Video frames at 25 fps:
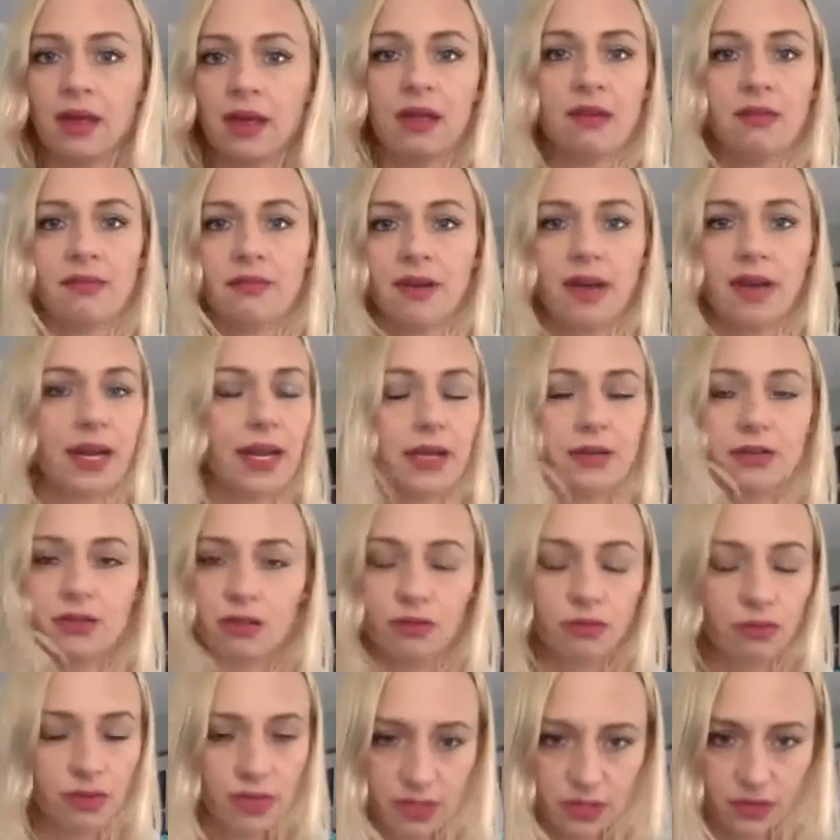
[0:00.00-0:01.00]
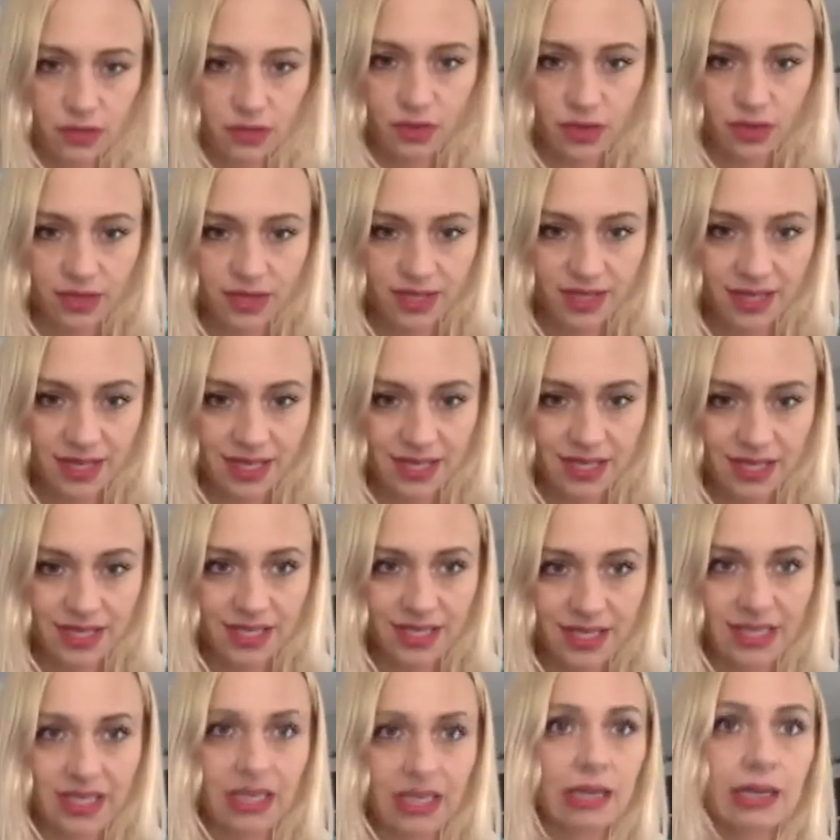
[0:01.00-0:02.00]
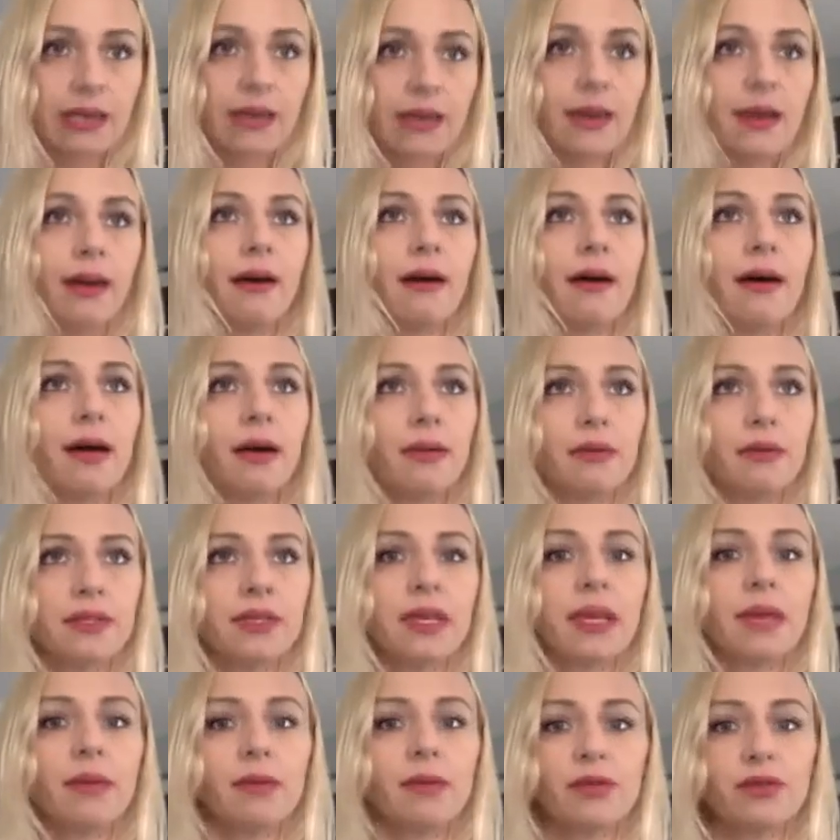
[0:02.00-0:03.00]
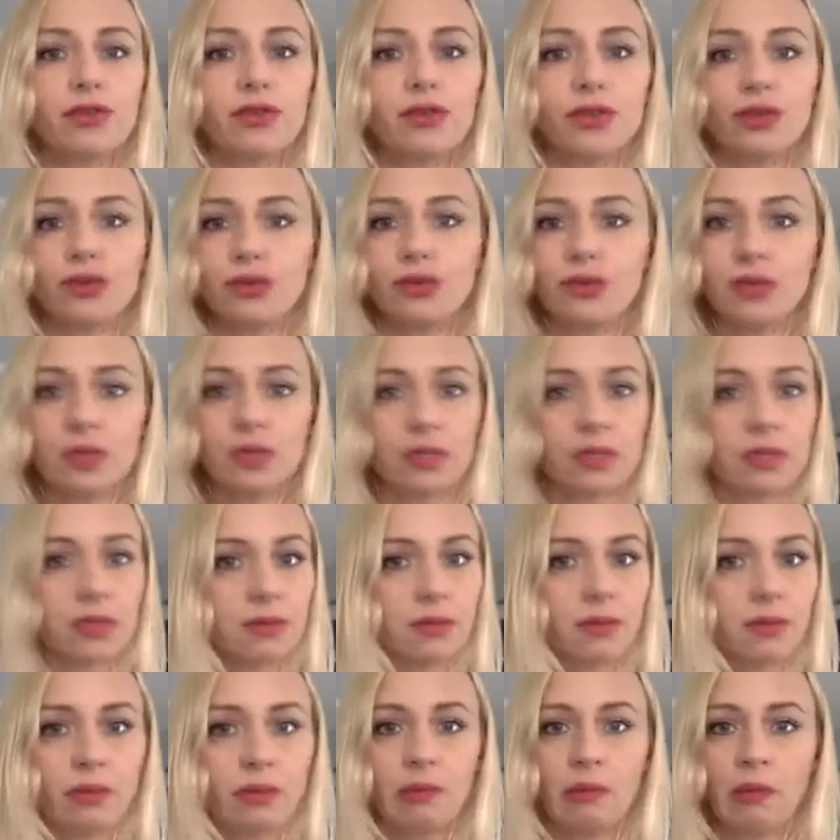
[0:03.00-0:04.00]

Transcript: financial resources, and I was able to just